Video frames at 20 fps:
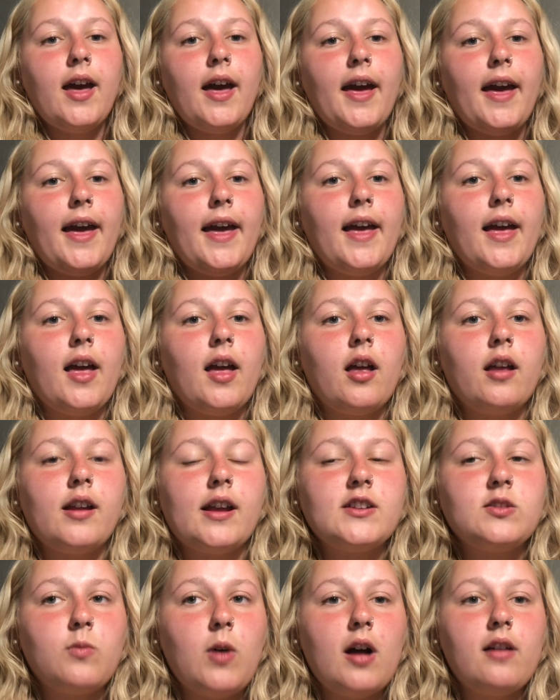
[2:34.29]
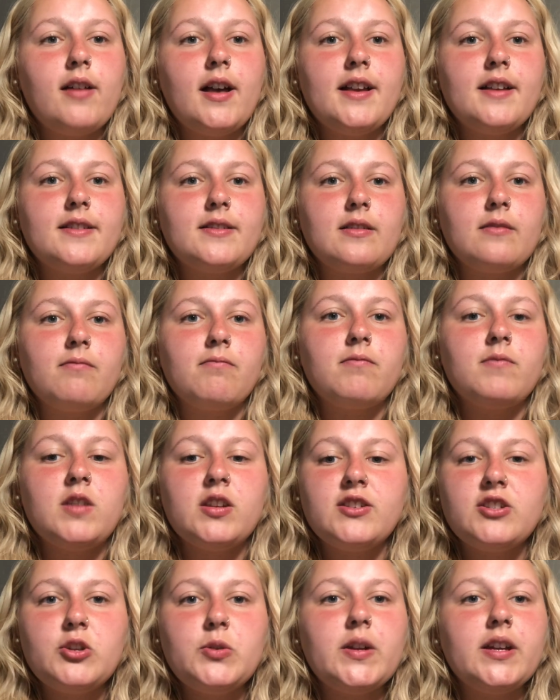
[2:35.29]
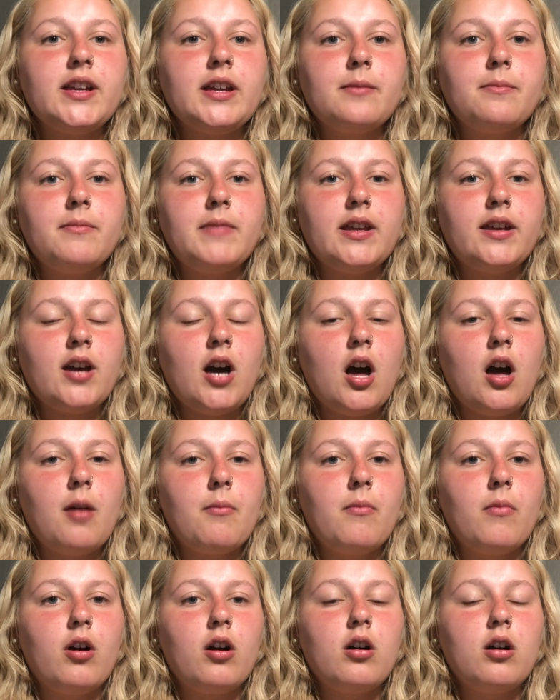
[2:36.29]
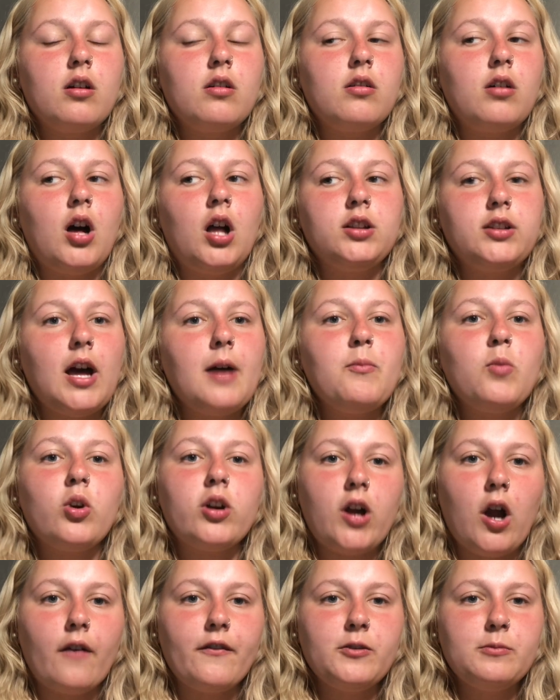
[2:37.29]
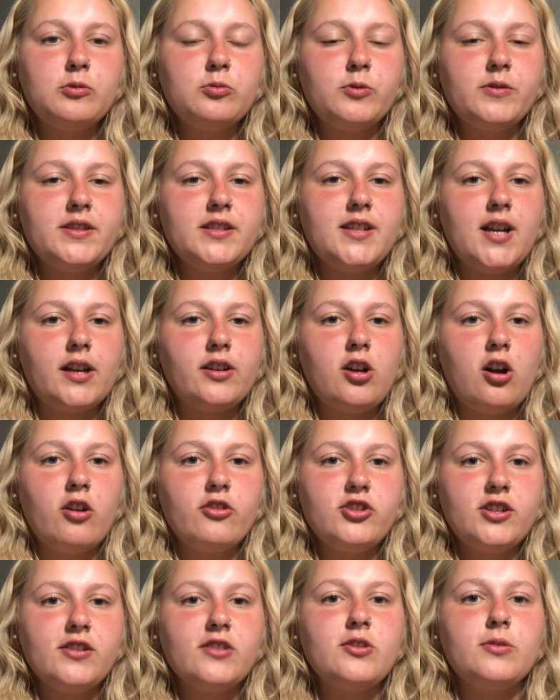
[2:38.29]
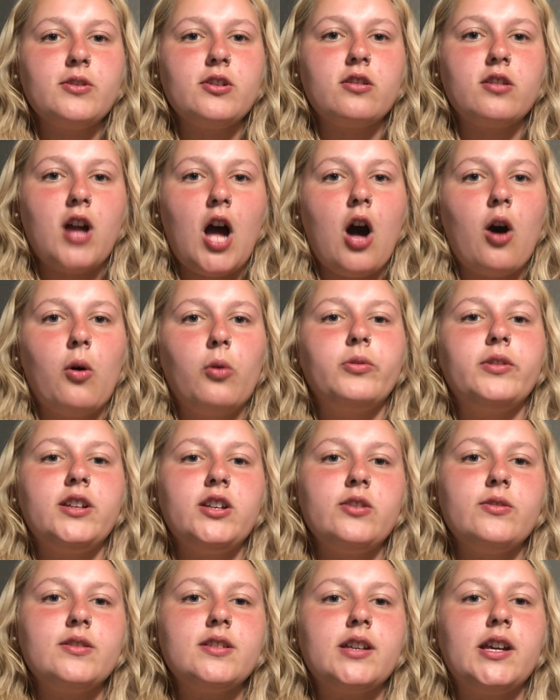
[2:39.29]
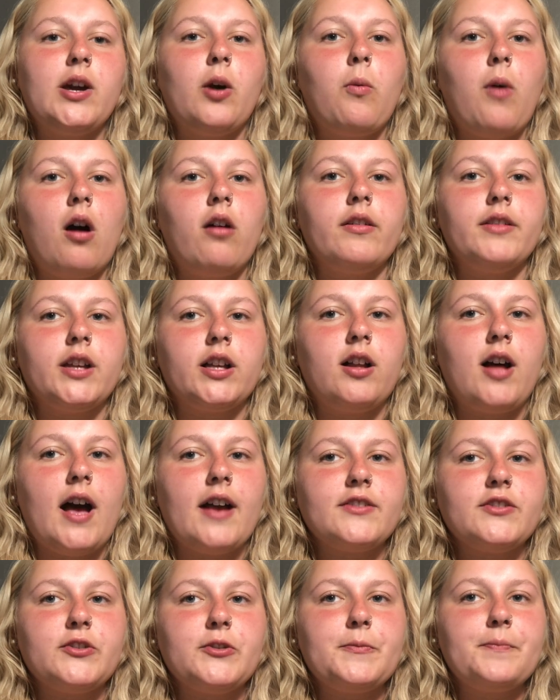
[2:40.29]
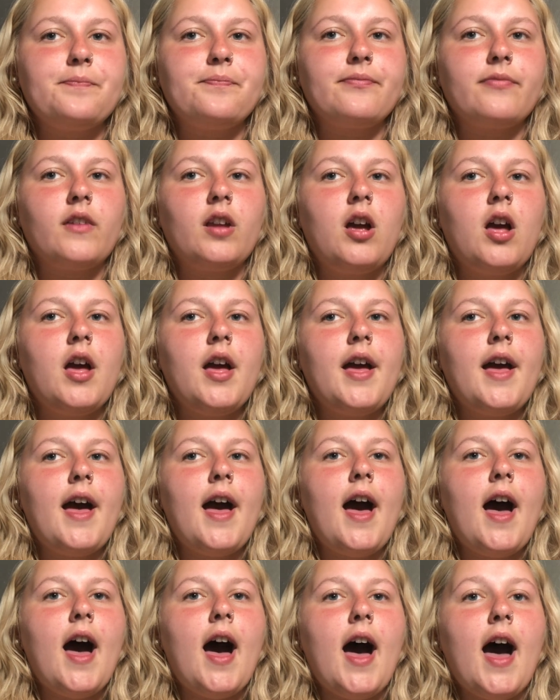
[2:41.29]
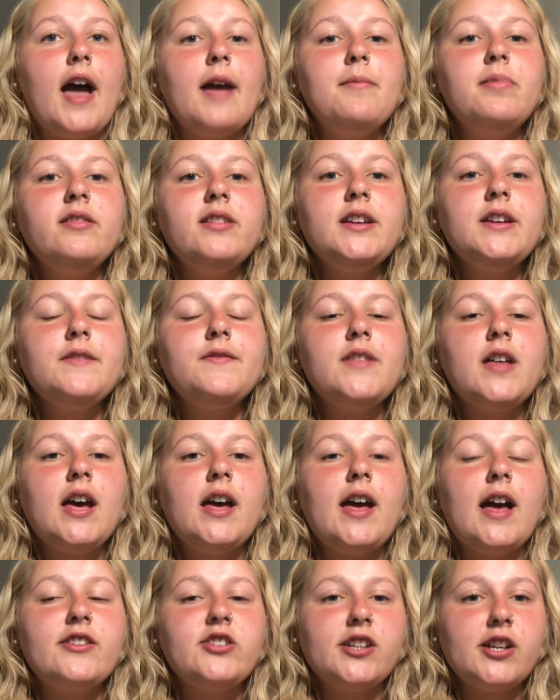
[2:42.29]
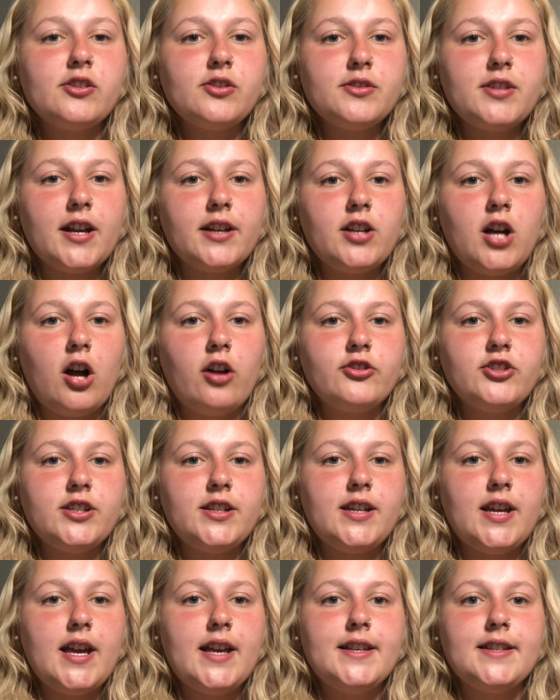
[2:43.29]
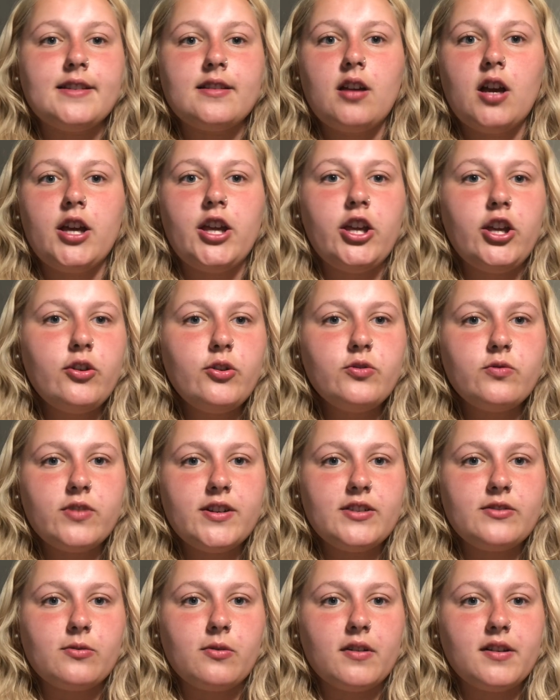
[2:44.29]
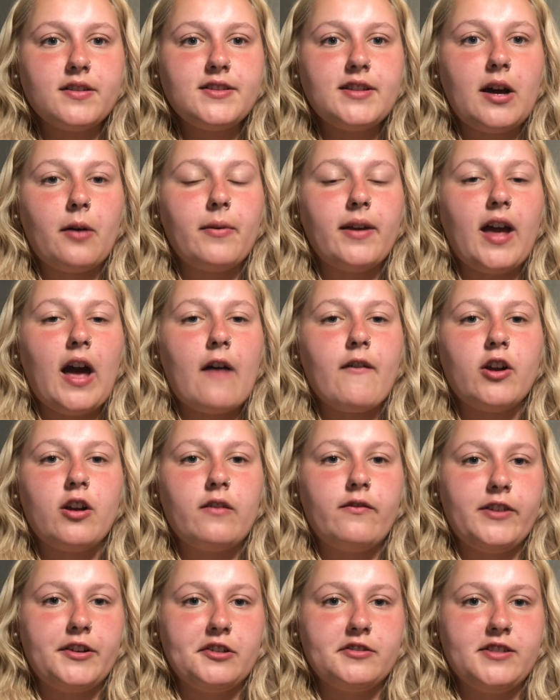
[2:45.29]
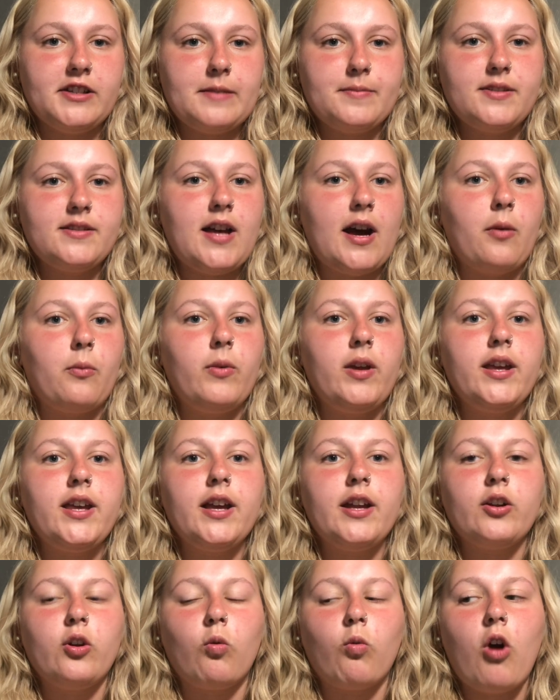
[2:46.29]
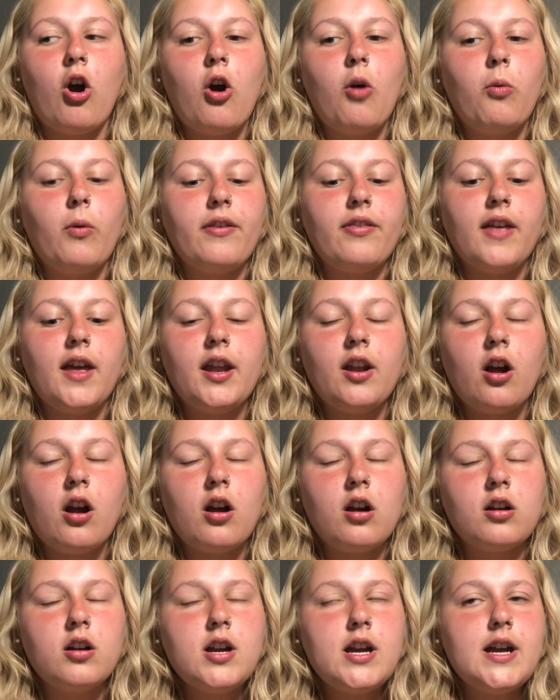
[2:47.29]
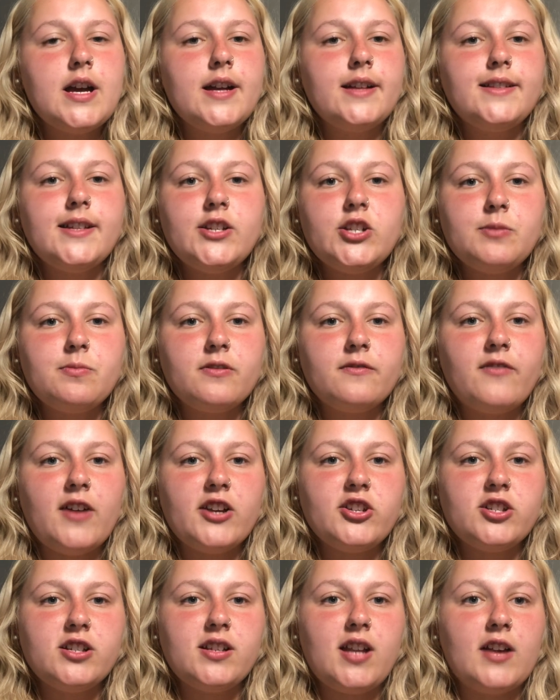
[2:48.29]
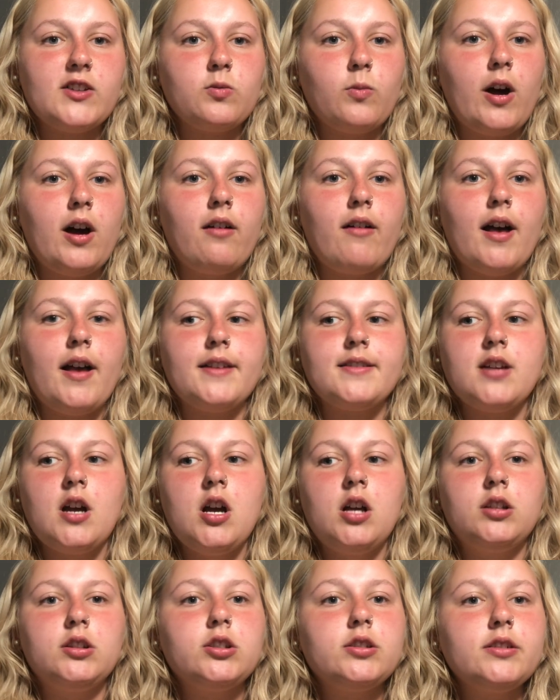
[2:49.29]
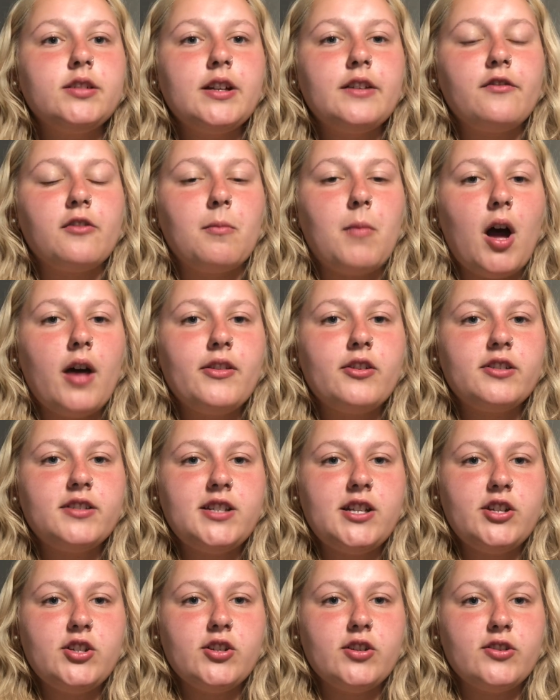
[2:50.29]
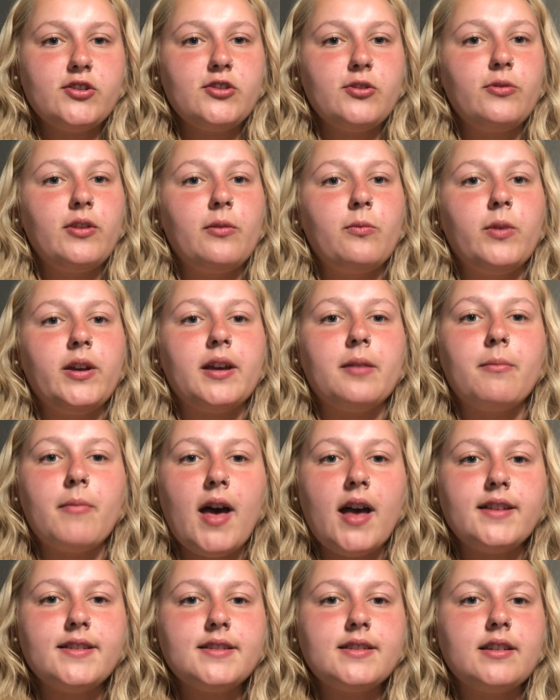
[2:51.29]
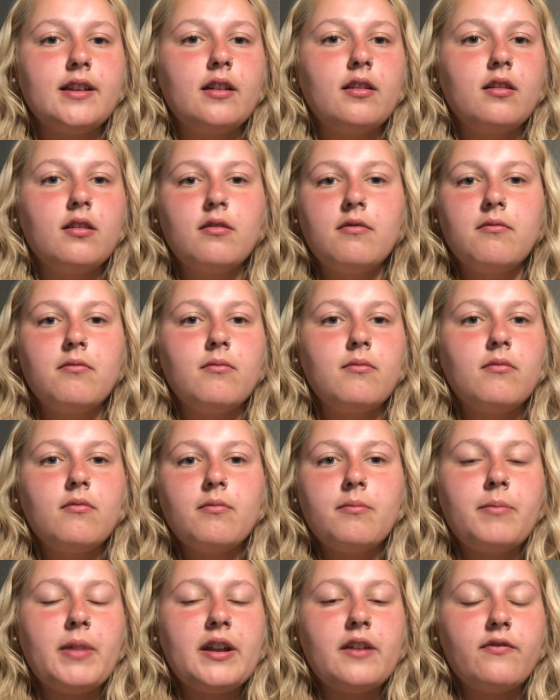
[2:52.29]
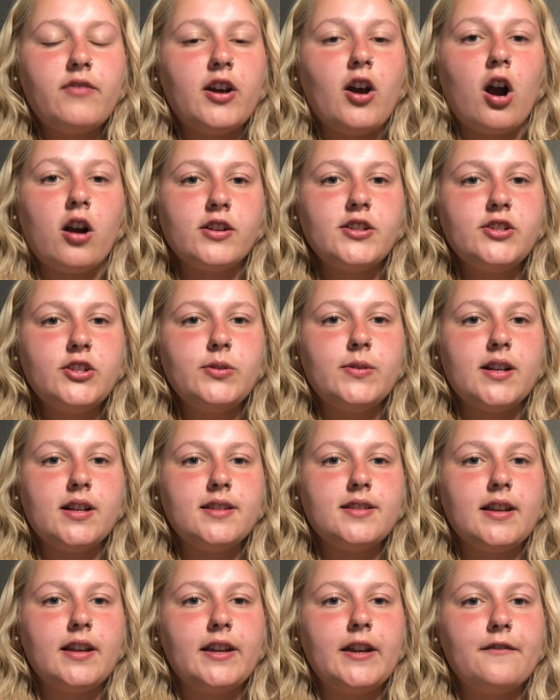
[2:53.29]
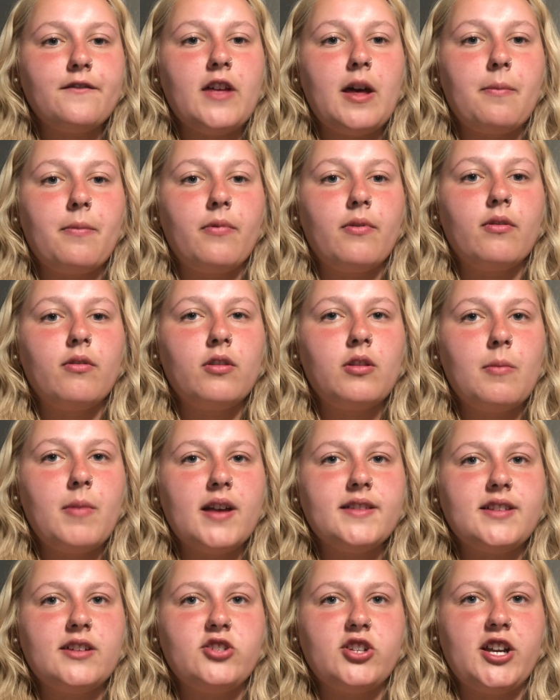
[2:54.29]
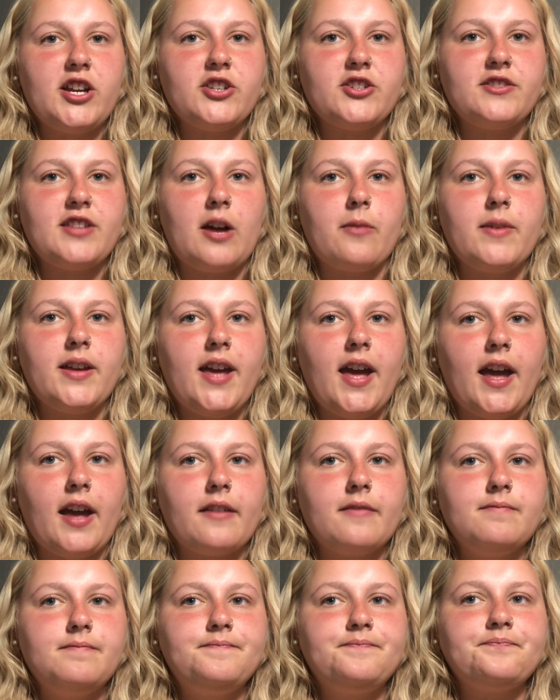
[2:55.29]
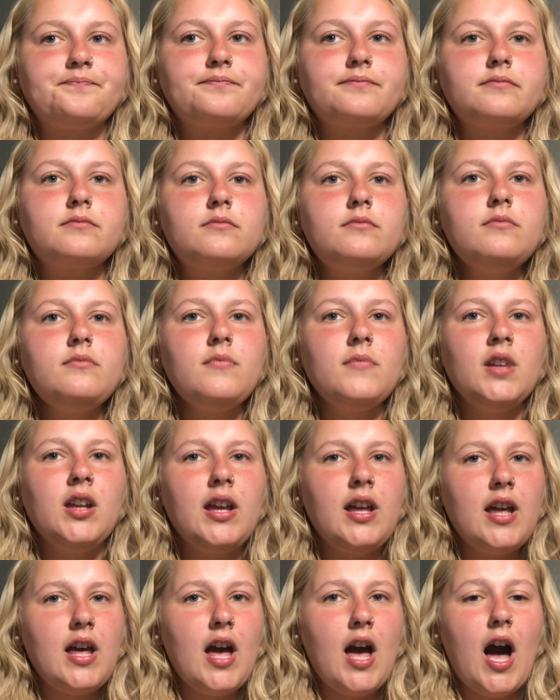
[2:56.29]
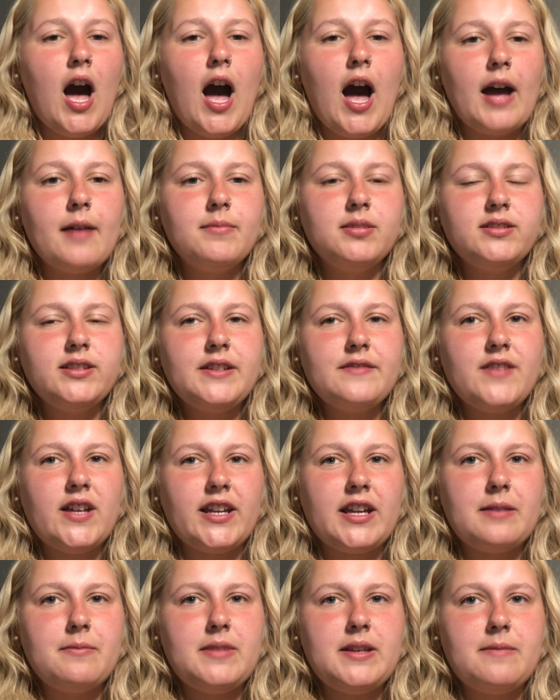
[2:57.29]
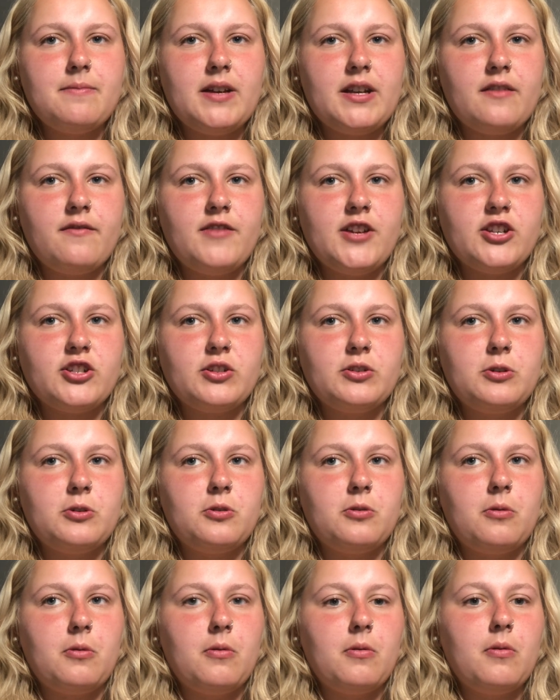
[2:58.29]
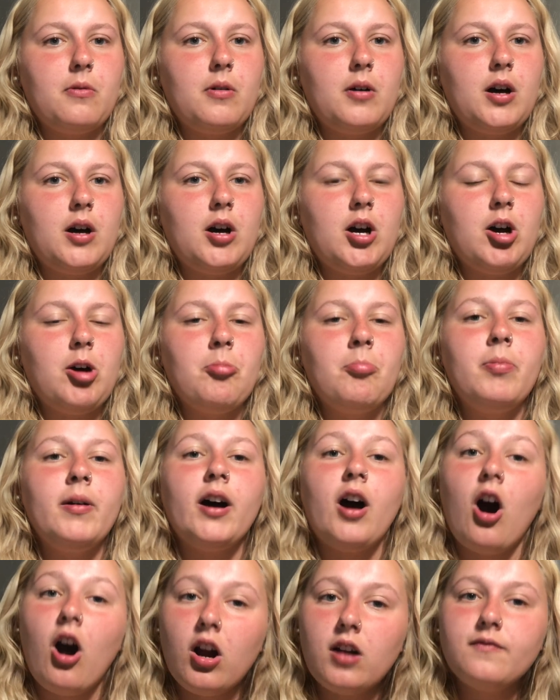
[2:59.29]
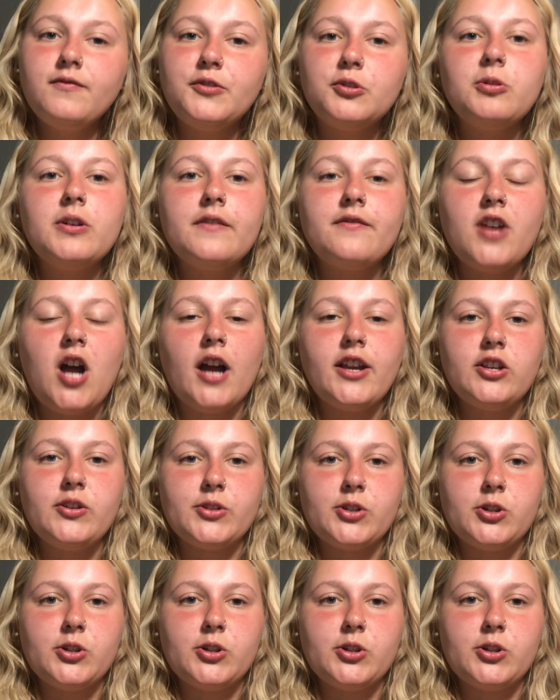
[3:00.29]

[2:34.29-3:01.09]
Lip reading: and as well as the student can become a lot more comfortable with the technology so they're not only using it while in the classroom. I believe that educational technology is a huge resource that we have at our fingertips that we can grow within our teaching profession, as well as learning from other teachers so then we can best benefit our students and give them the best education that we can. I believe that it can be beneficial but harmful if not used